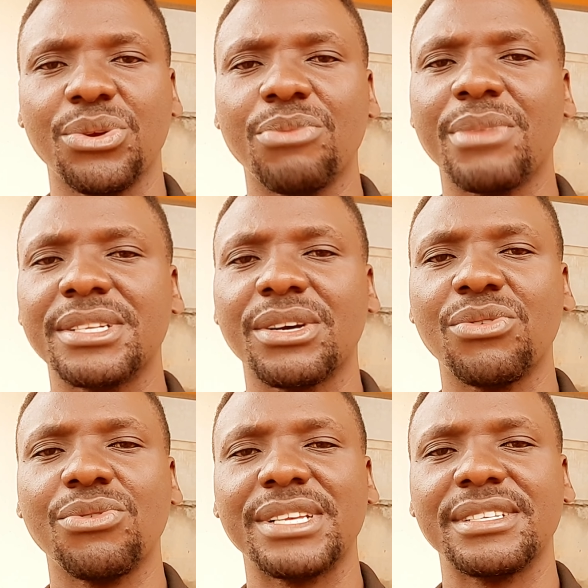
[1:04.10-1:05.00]
No matter
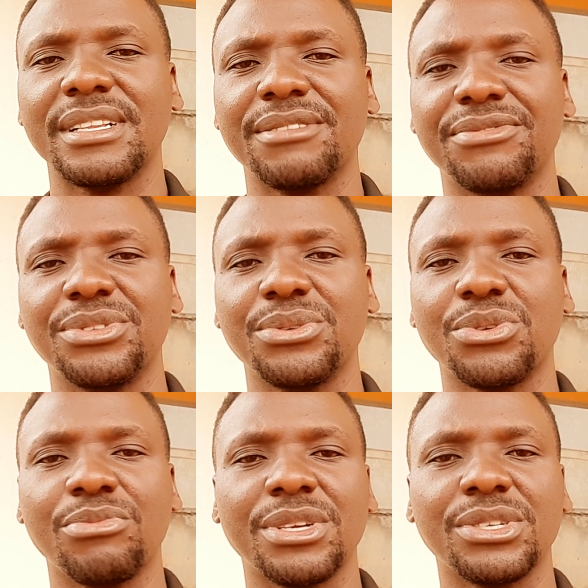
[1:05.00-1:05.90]
who has left you,
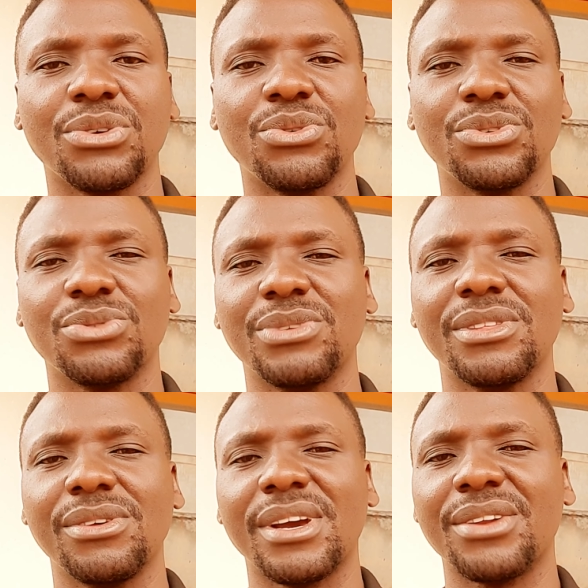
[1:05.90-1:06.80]
no matter who's
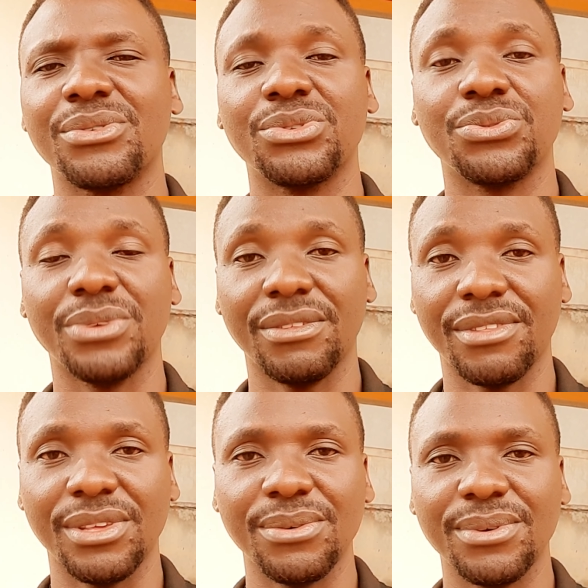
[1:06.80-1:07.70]
with you or not
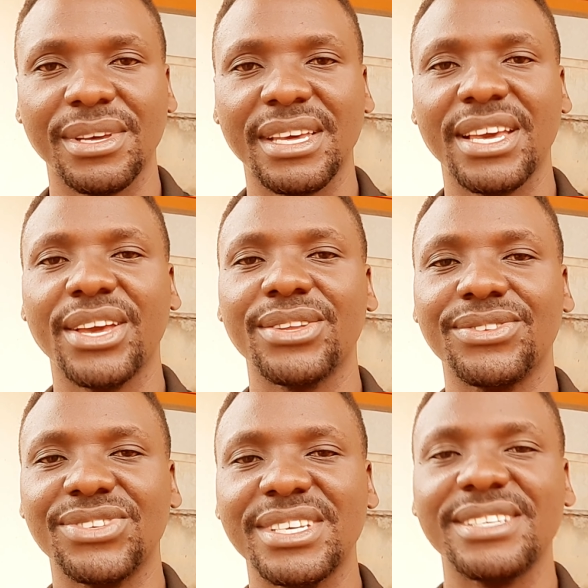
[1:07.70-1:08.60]
with you,
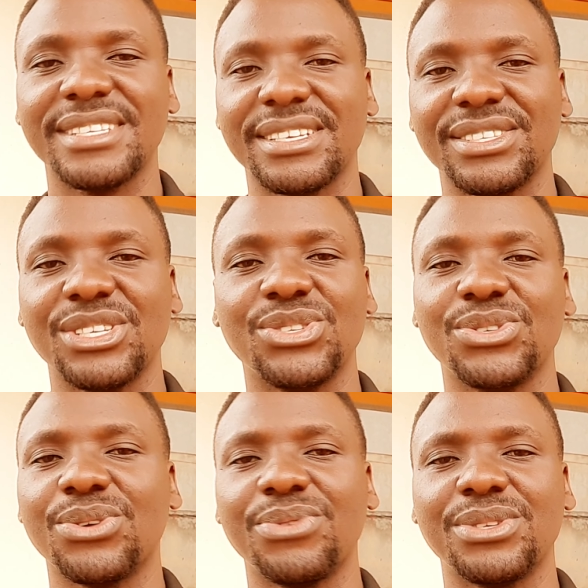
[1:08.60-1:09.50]
Jesus is
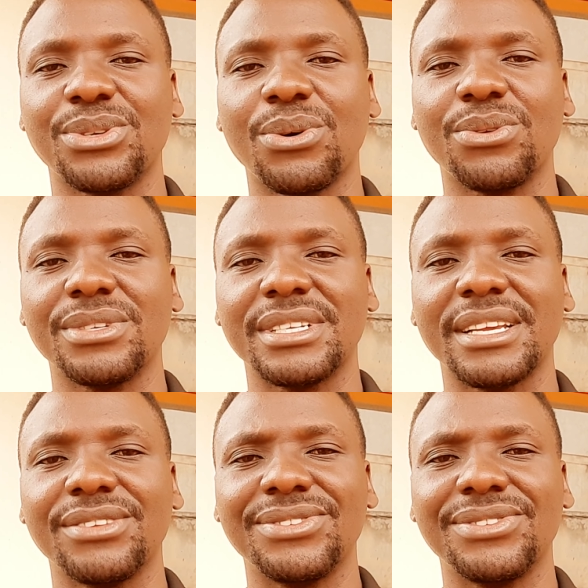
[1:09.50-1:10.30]
your result.